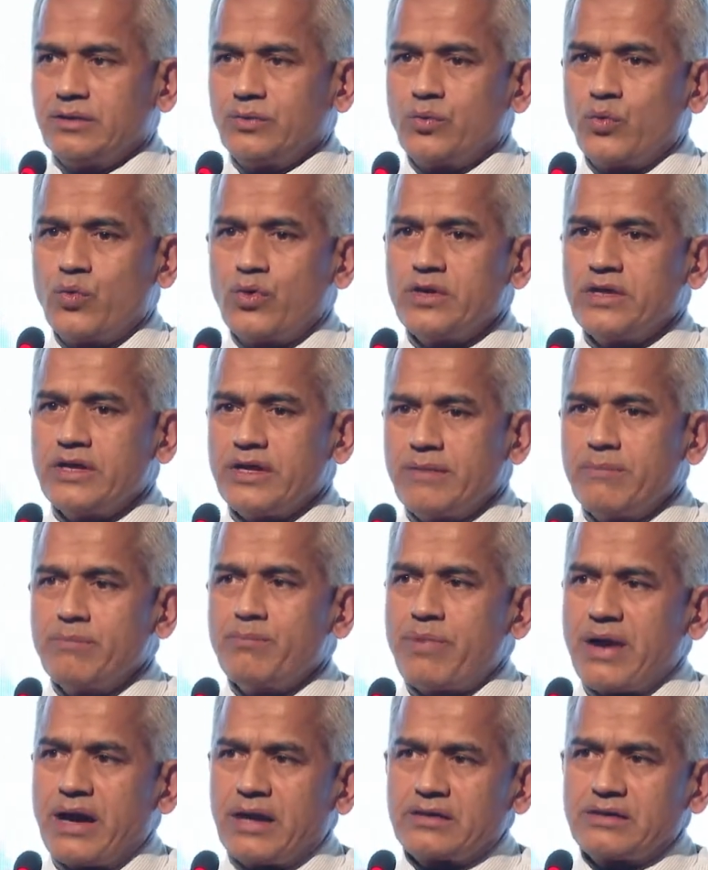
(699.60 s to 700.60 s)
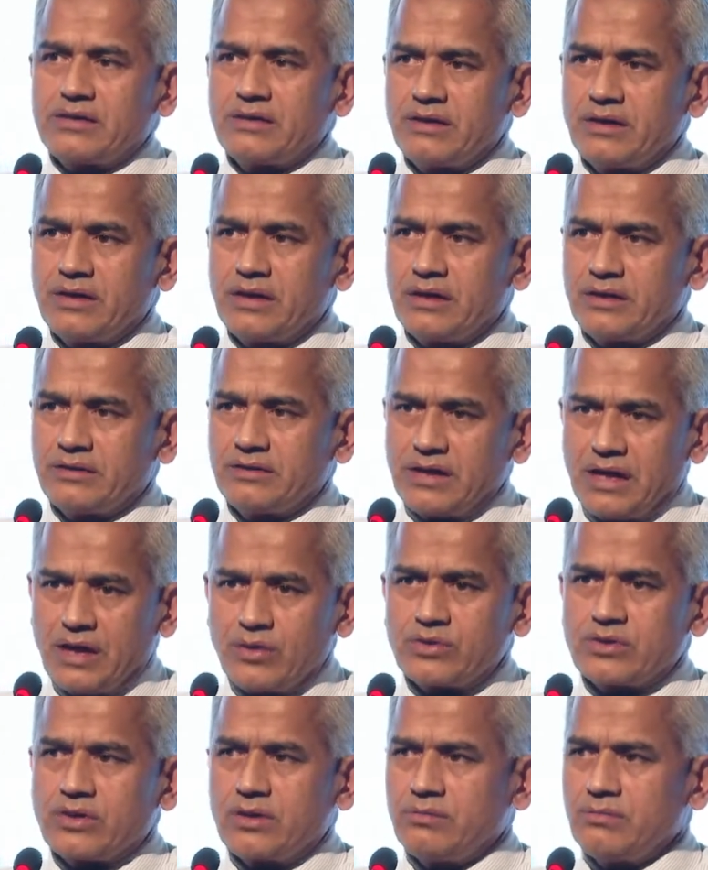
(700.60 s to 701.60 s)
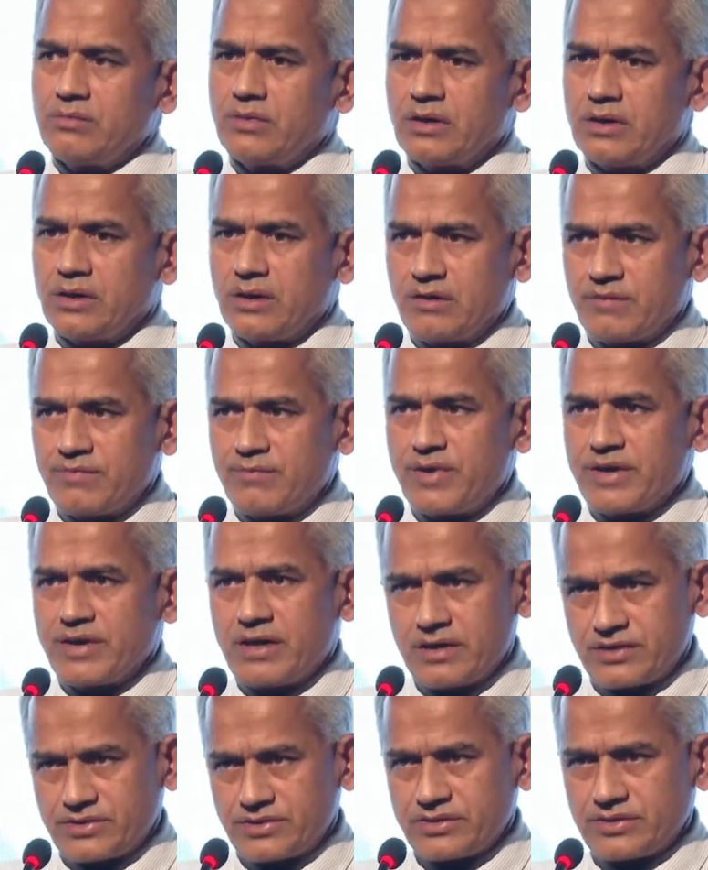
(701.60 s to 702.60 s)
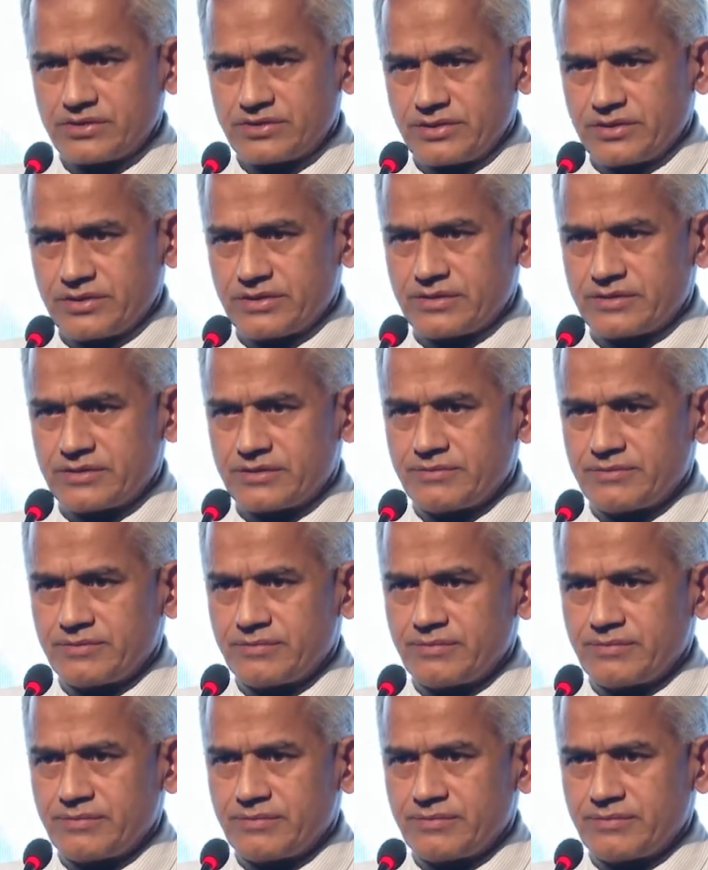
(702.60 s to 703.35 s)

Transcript: would impact the outcome of my heart surgeries,